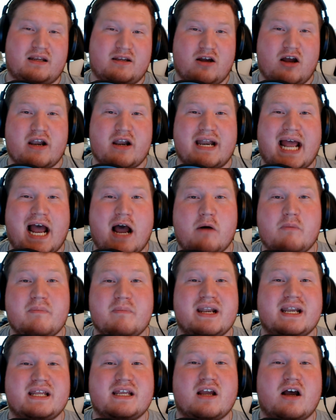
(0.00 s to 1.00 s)
gun how
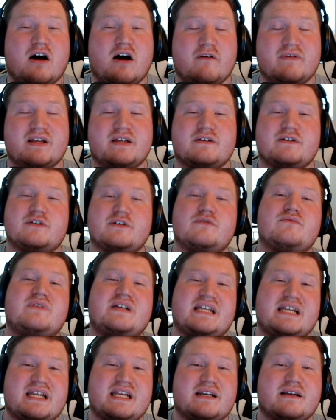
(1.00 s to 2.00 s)
many of it you
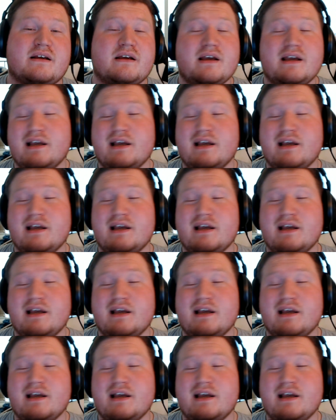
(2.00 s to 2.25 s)
need.